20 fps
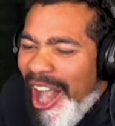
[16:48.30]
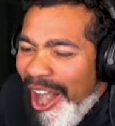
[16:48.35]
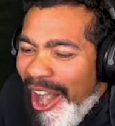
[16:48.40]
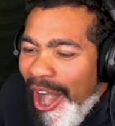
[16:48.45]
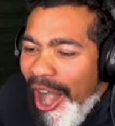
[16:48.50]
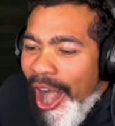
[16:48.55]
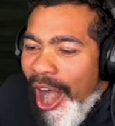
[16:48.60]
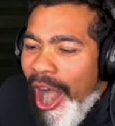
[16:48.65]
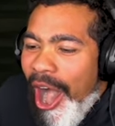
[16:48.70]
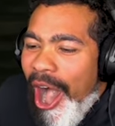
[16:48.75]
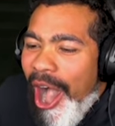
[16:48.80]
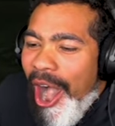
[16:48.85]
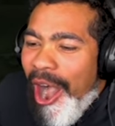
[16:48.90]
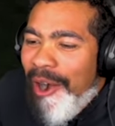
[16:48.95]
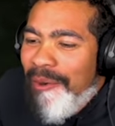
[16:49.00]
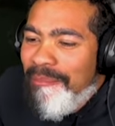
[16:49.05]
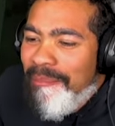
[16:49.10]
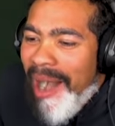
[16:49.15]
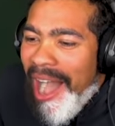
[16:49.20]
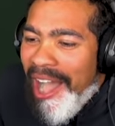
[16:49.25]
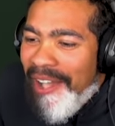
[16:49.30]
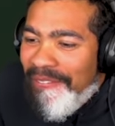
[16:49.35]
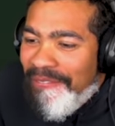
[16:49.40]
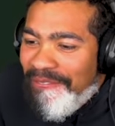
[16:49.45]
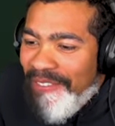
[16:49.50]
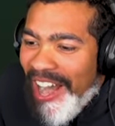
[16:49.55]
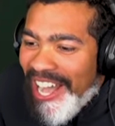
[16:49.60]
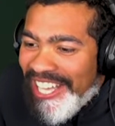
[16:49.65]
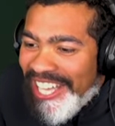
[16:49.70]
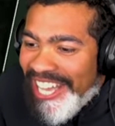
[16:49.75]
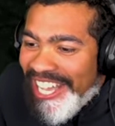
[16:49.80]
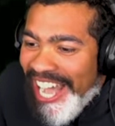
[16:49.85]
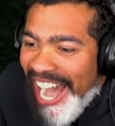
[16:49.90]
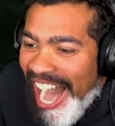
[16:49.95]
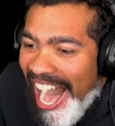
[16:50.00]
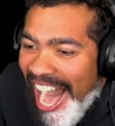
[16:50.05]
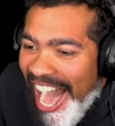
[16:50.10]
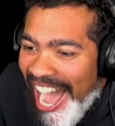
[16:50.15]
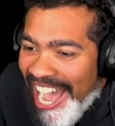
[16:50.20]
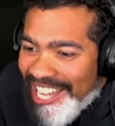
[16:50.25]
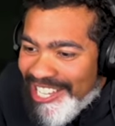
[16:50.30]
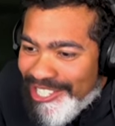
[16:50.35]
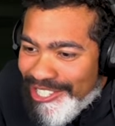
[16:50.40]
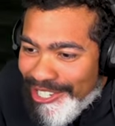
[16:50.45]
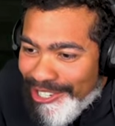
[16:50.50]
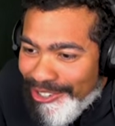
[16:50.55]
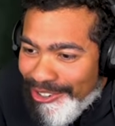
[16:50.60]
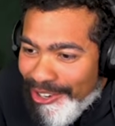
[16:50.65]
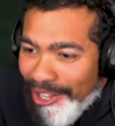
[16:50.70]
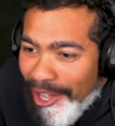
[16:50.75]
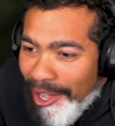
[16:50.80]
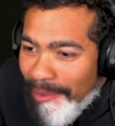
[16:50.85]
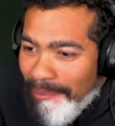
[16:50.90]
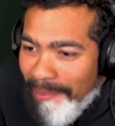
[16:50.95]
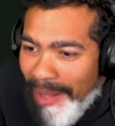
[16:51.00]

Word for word: oh, oh my fucking eyes, dude! Oh,